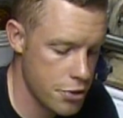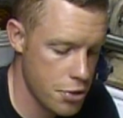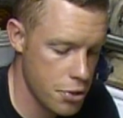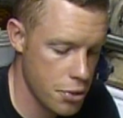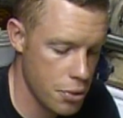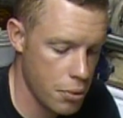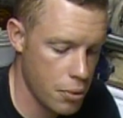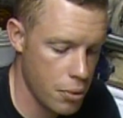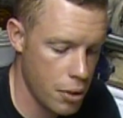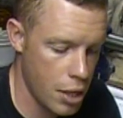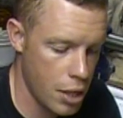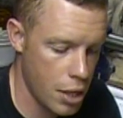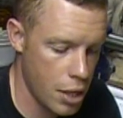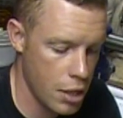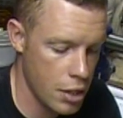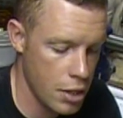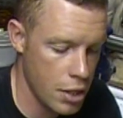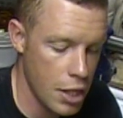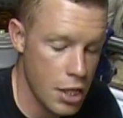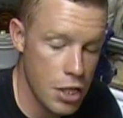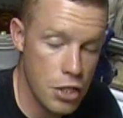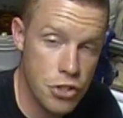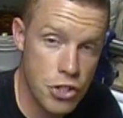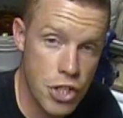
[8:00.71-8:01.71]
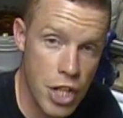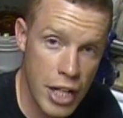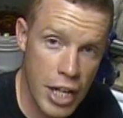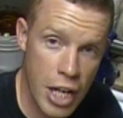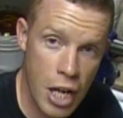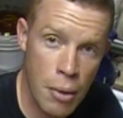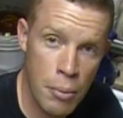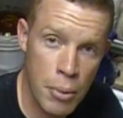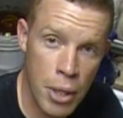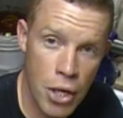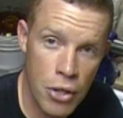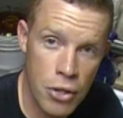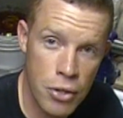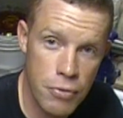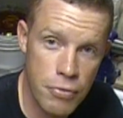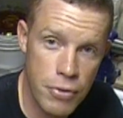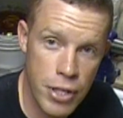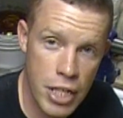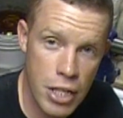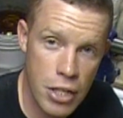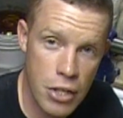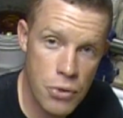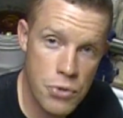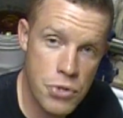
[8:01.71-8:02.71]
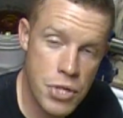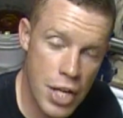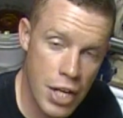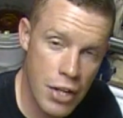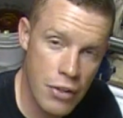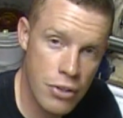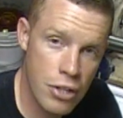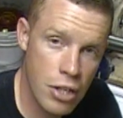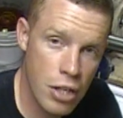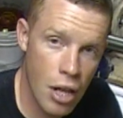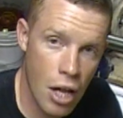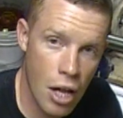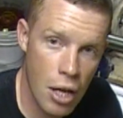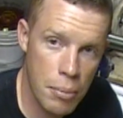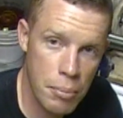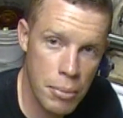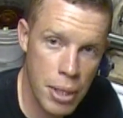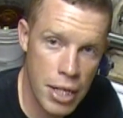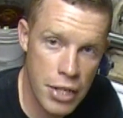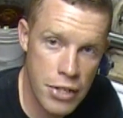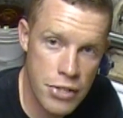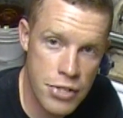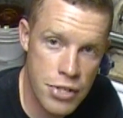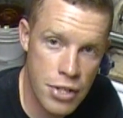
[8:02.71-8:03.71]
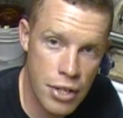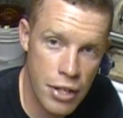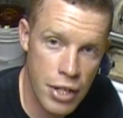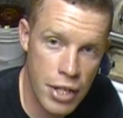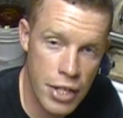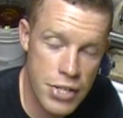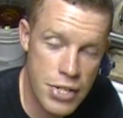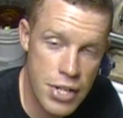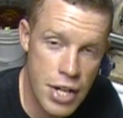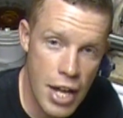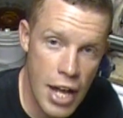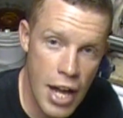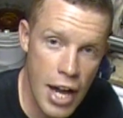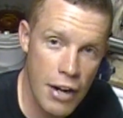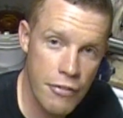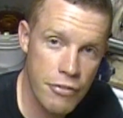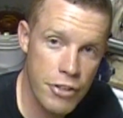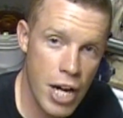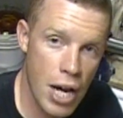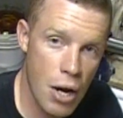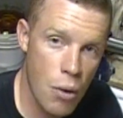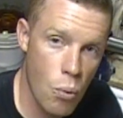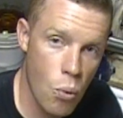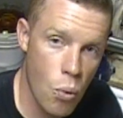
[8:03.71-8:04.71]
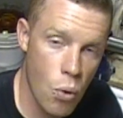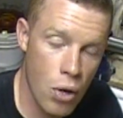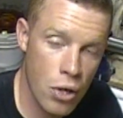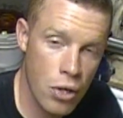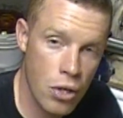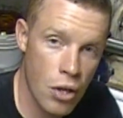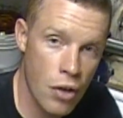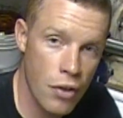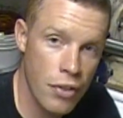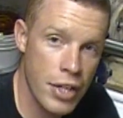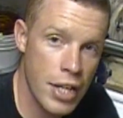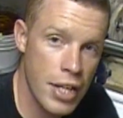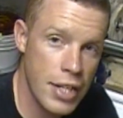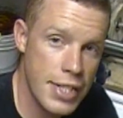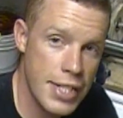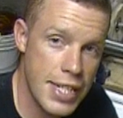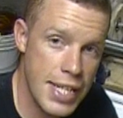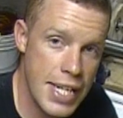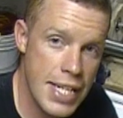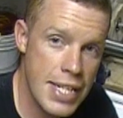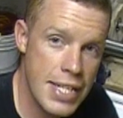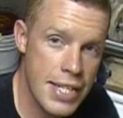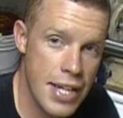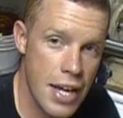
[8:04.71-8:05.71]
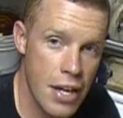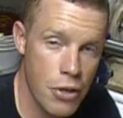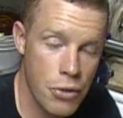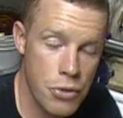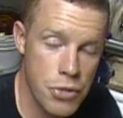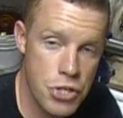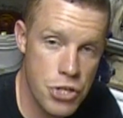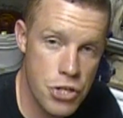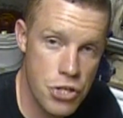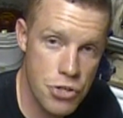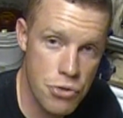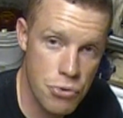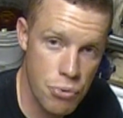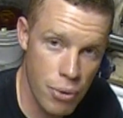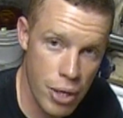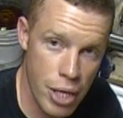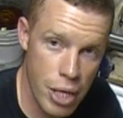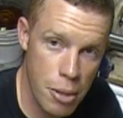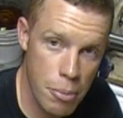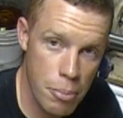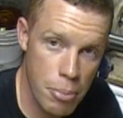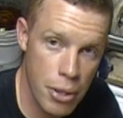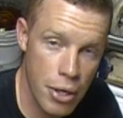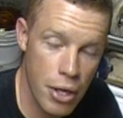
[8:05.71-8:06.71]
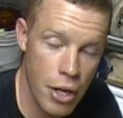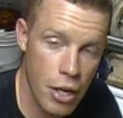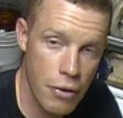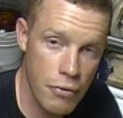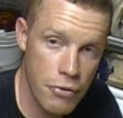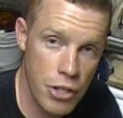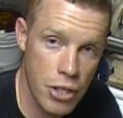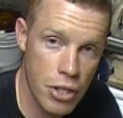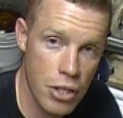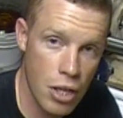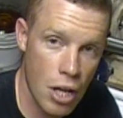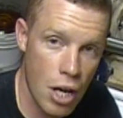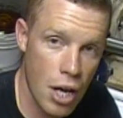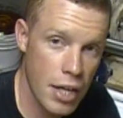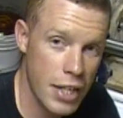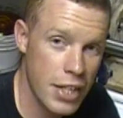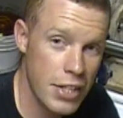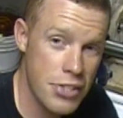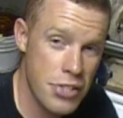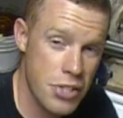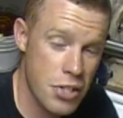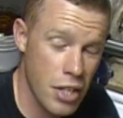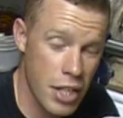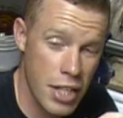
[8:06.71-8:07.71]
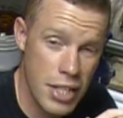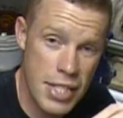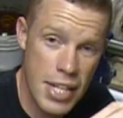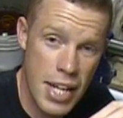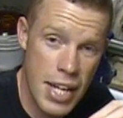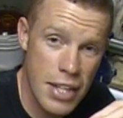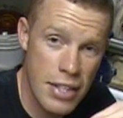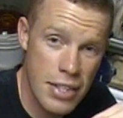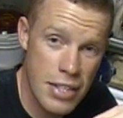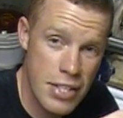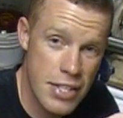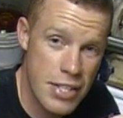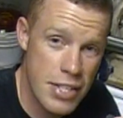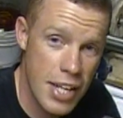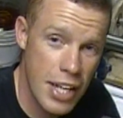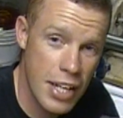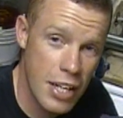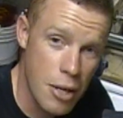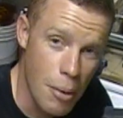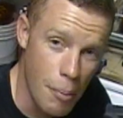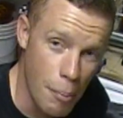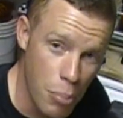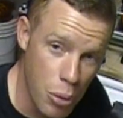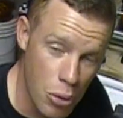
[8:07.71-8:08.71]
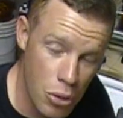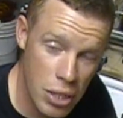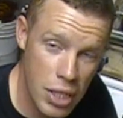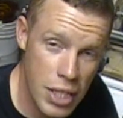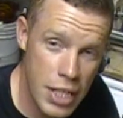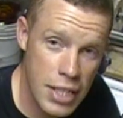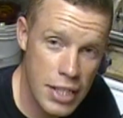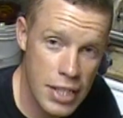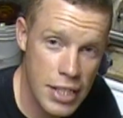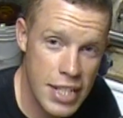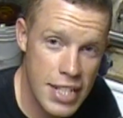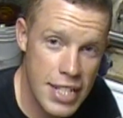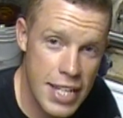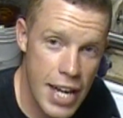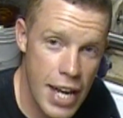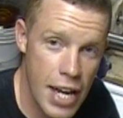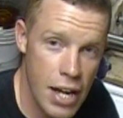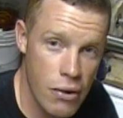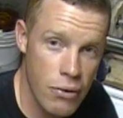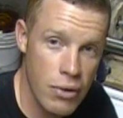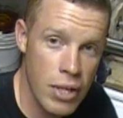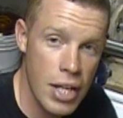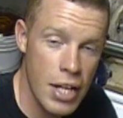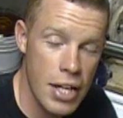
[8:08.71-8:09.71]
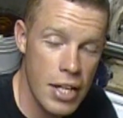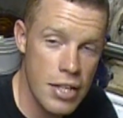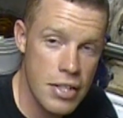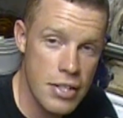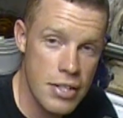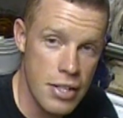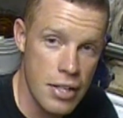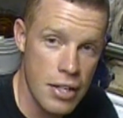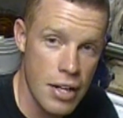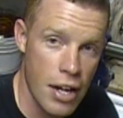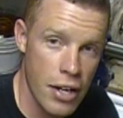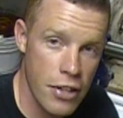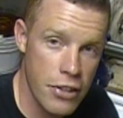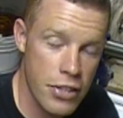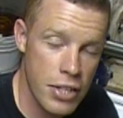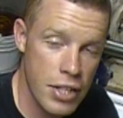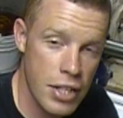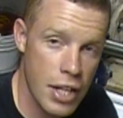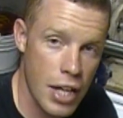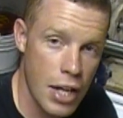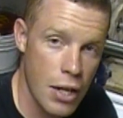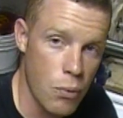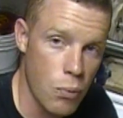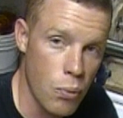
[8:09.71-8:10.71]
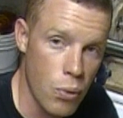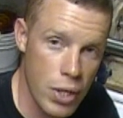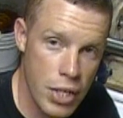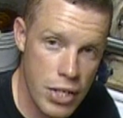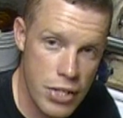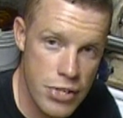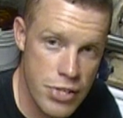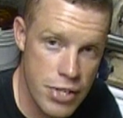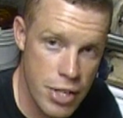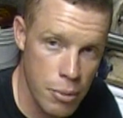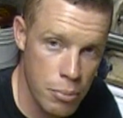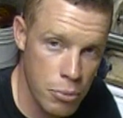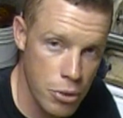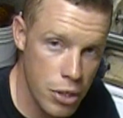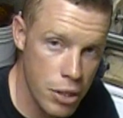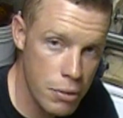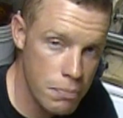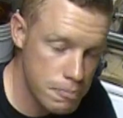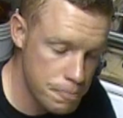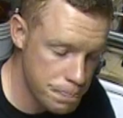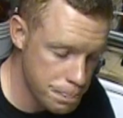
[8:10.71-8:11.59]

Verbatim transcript: So uh, Check out my other videos in the Glock mini series. I've got one on the detail strip of the Glock. It's going to take this thing completely down to nothing and reassemble it.